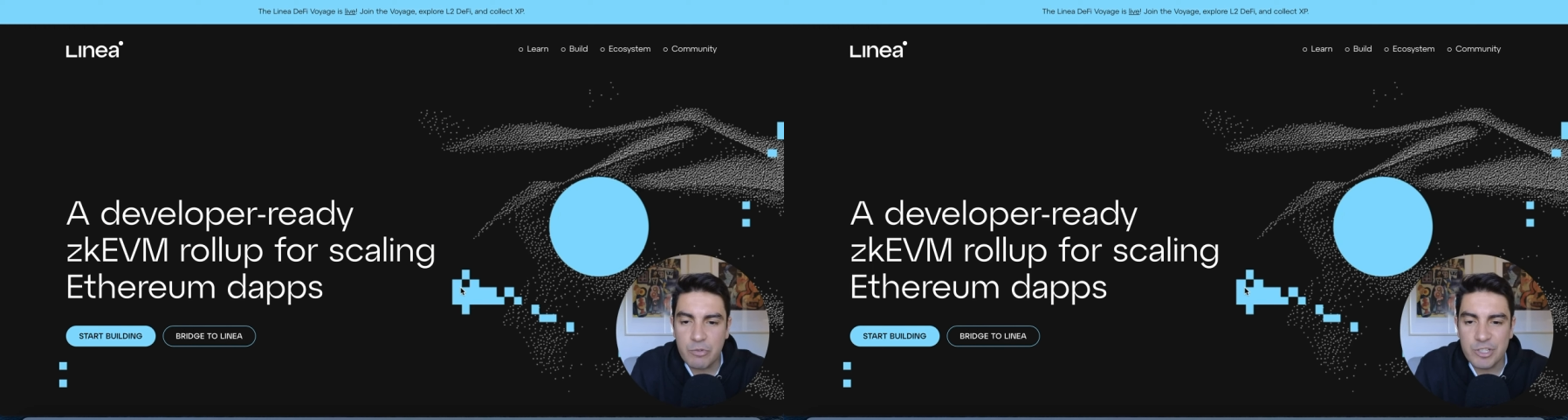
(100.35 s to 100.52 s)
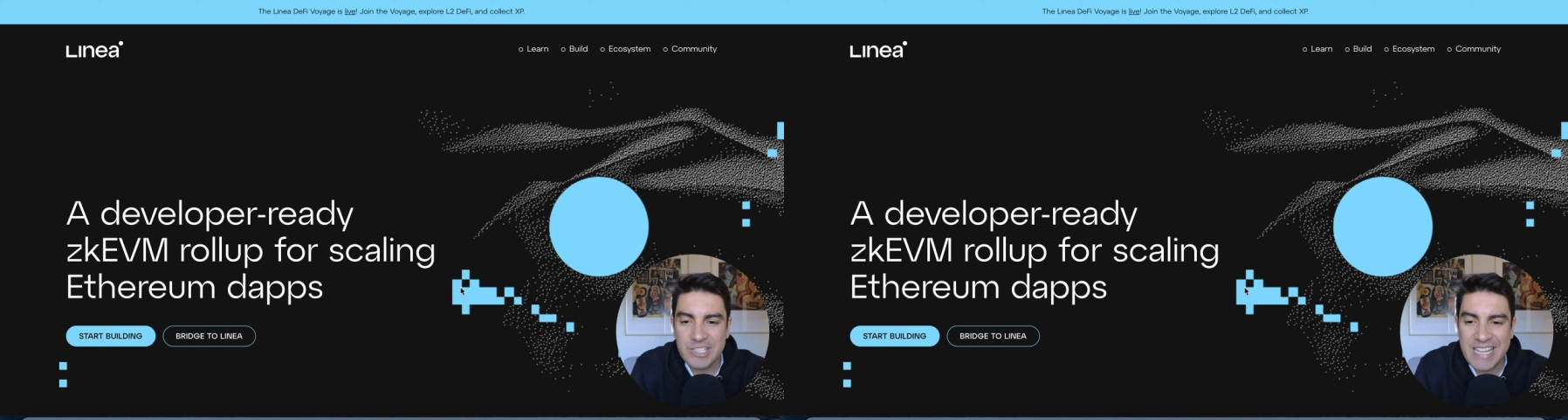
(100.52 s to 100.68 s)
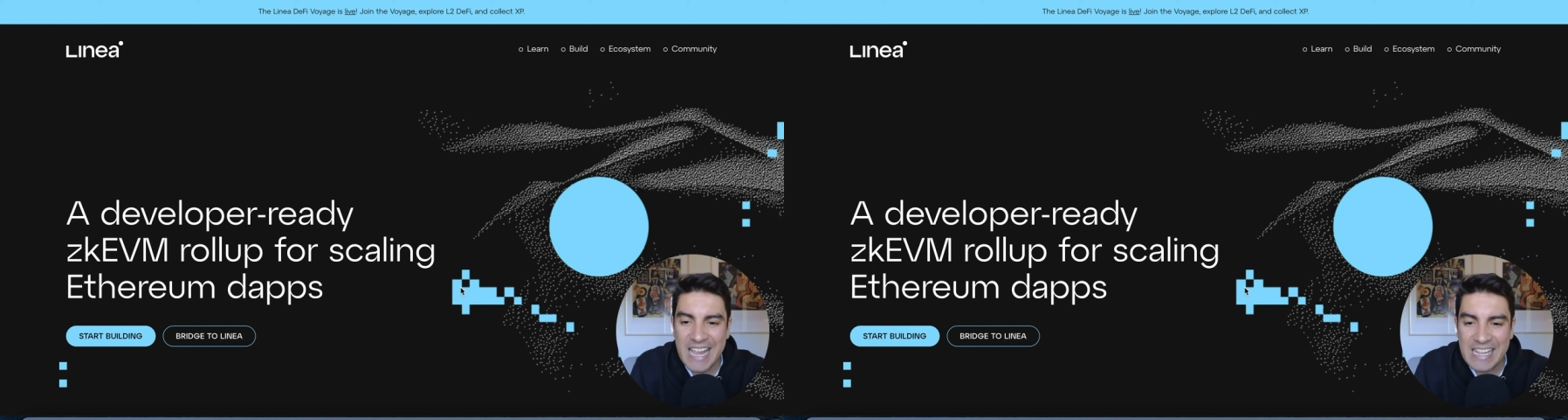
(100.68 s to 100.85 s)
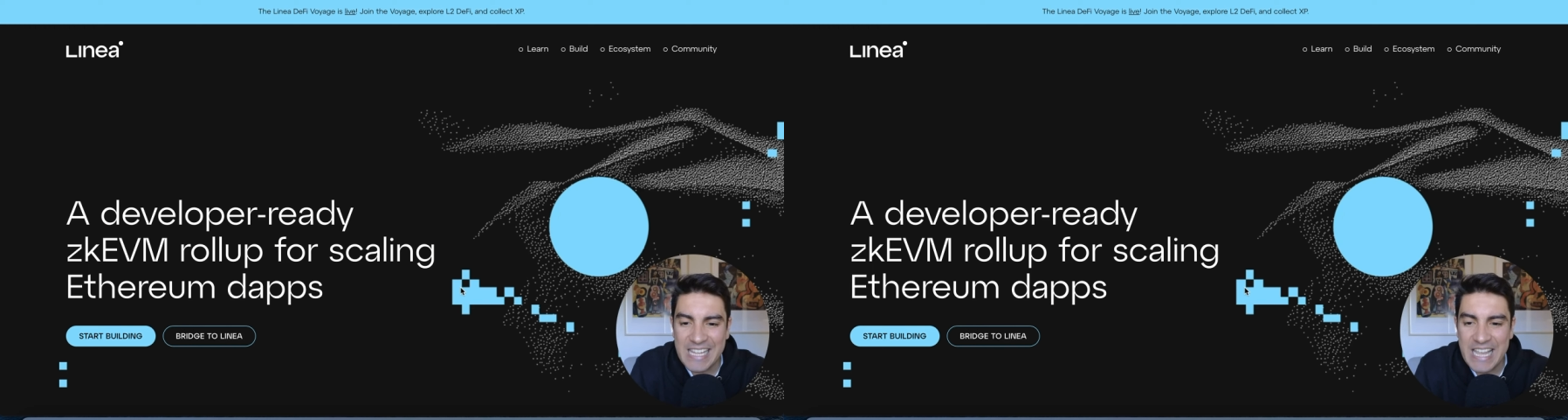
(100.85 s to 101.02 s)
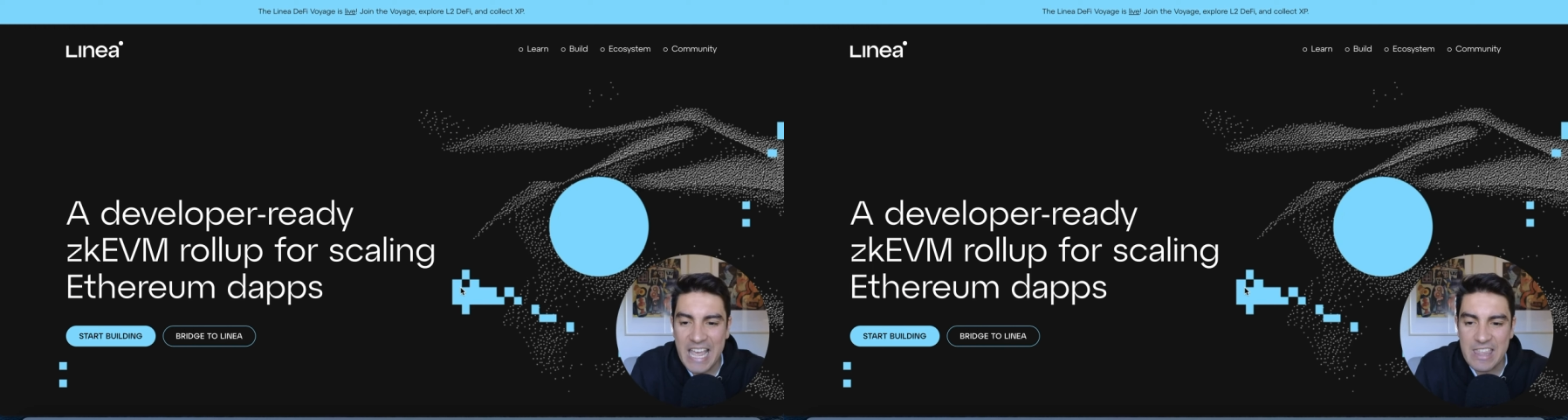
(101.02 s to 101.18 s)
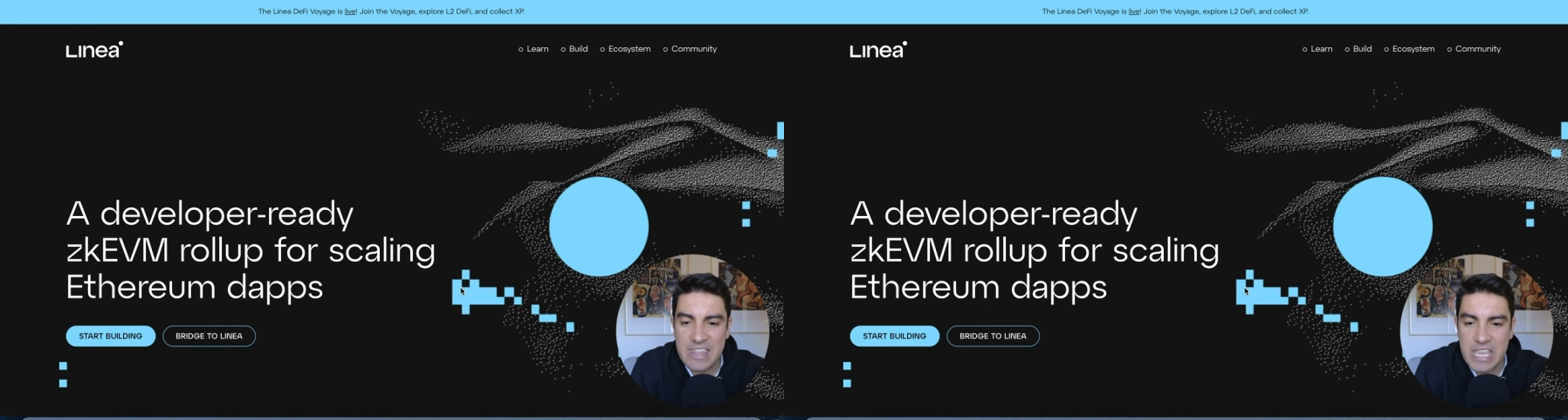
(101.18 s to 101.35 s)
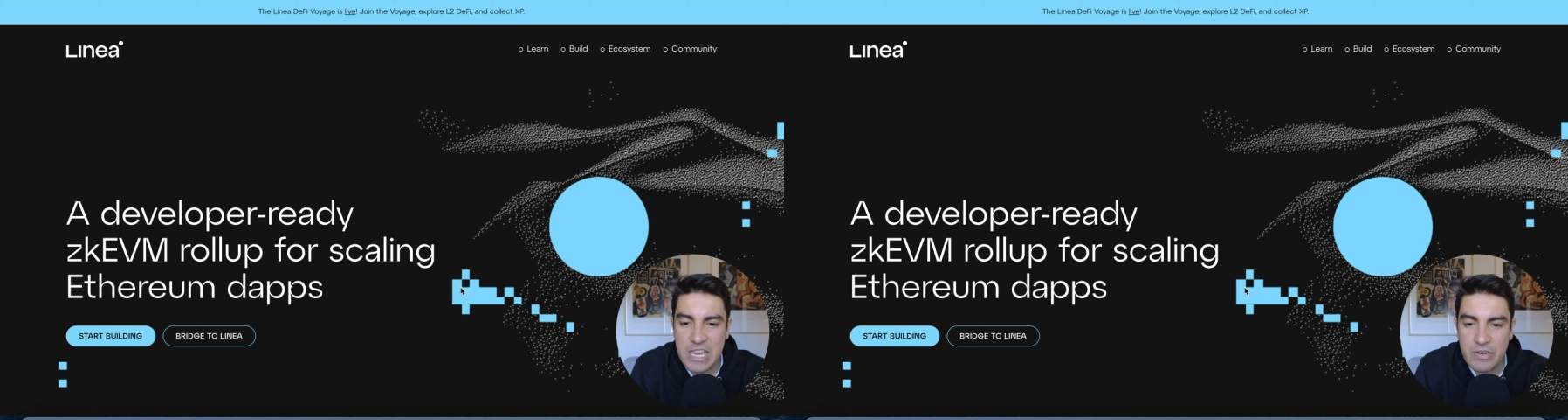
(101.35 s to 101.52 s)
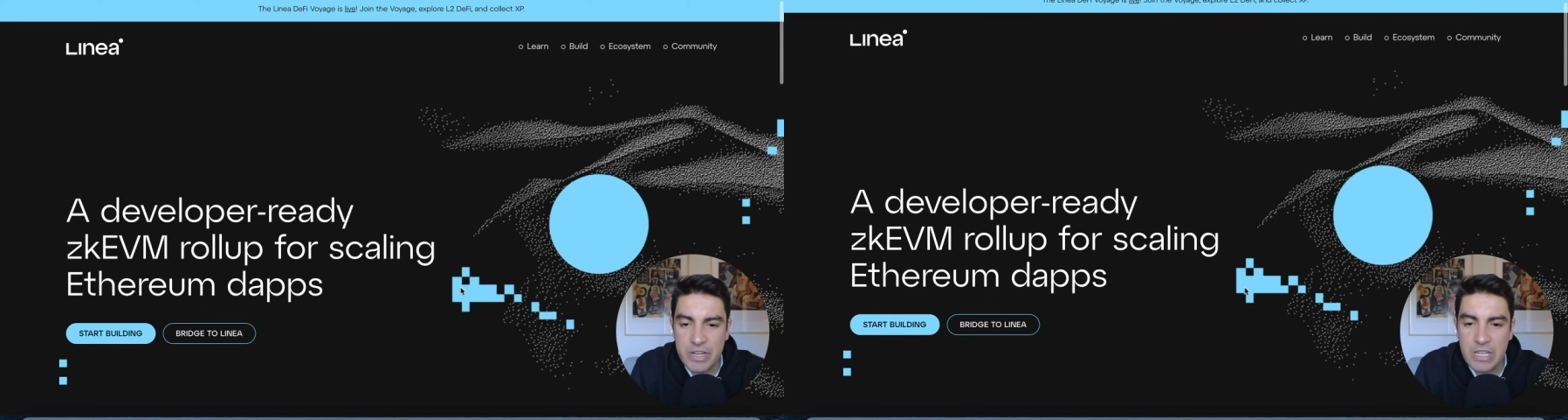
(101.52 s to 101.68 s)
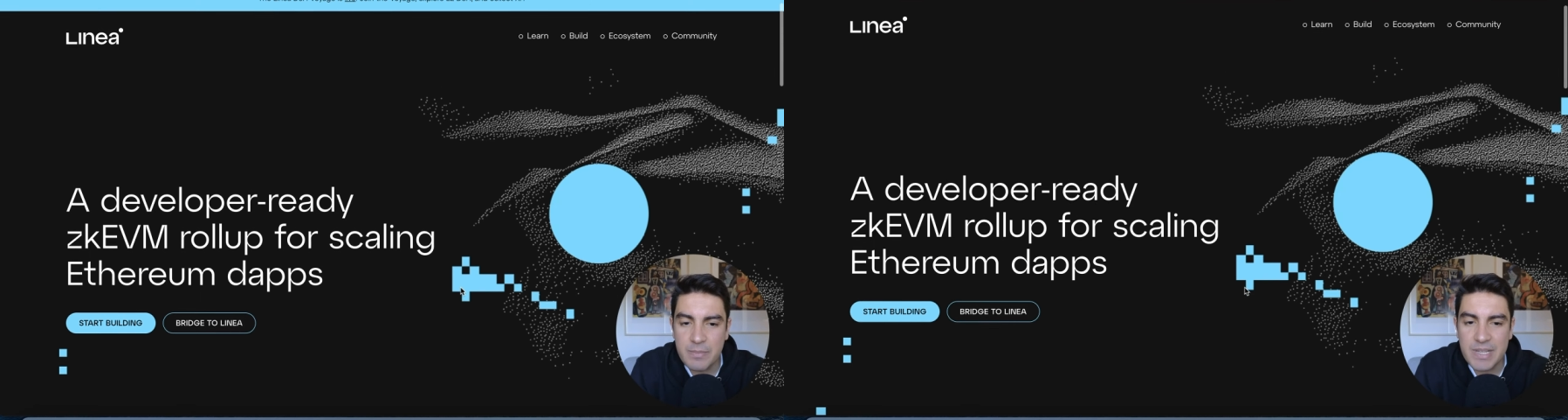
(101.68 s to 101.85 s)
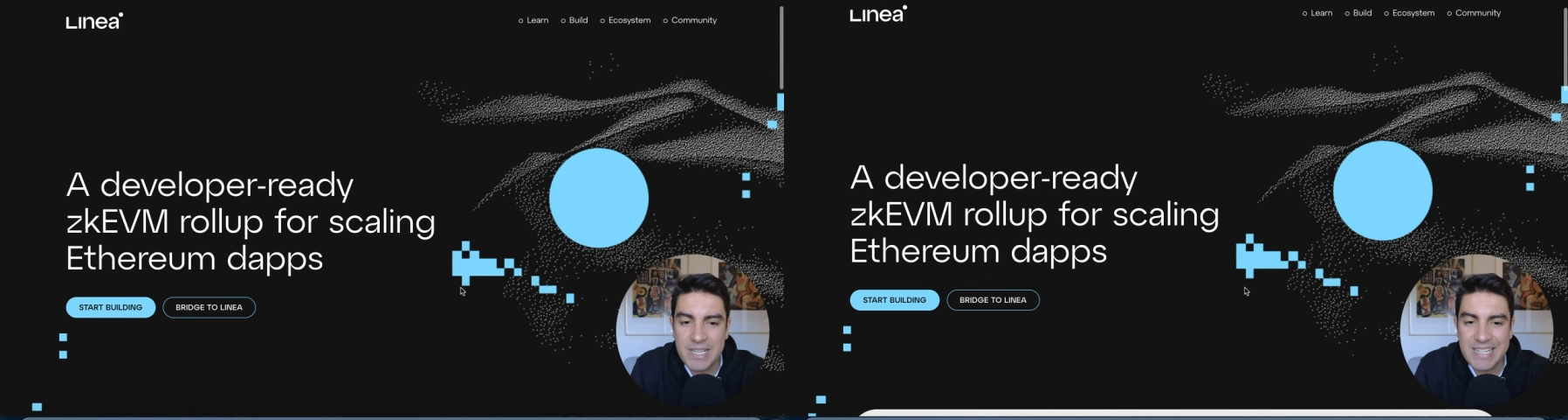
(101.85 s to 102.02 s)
for scaling Ethereum